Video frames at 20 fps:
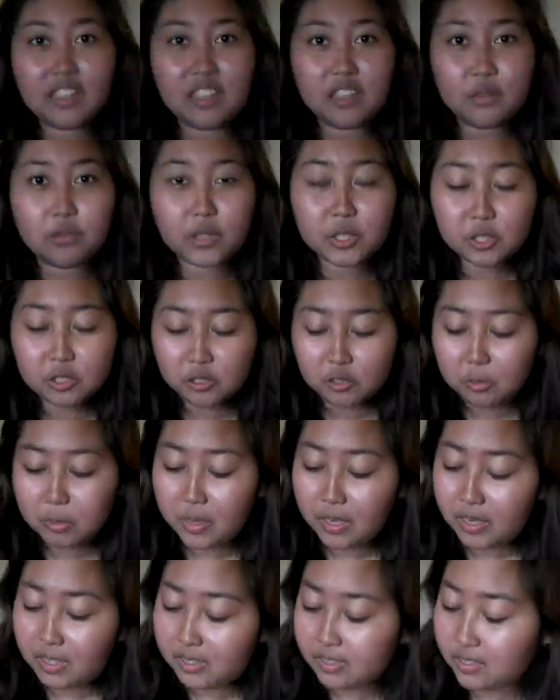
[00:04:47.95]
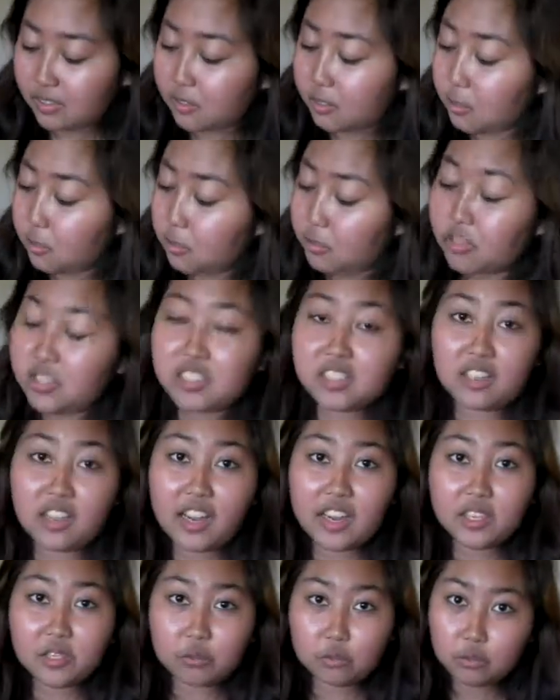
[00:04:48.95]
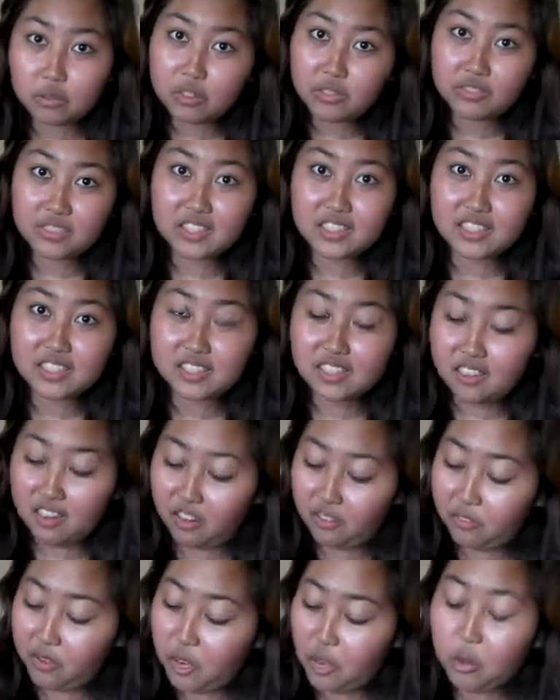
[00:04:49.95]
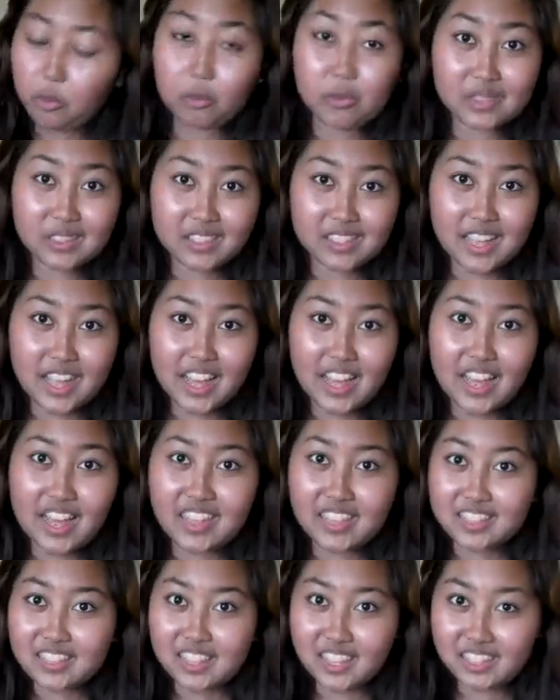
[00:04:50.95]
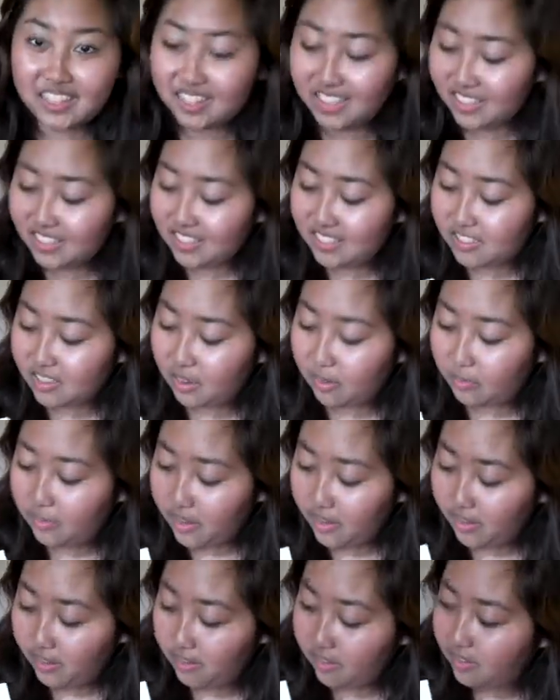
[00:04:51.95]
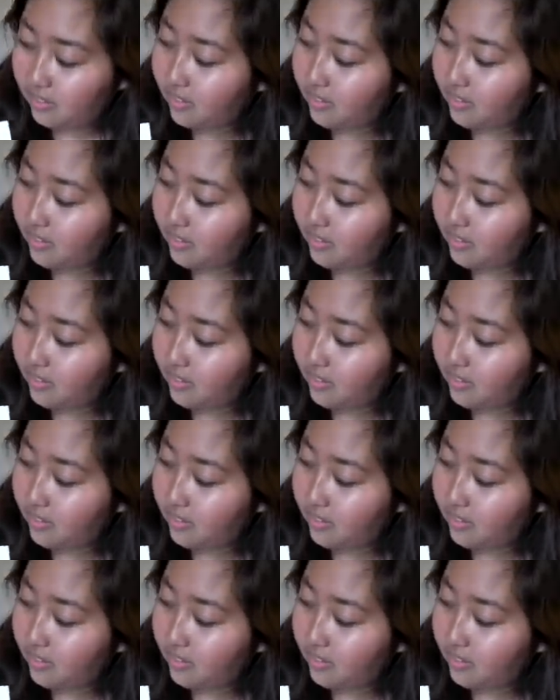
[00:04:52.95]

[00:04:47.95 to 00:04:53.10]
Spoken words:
the original person who designed all of this stuff was there selling their stuff. And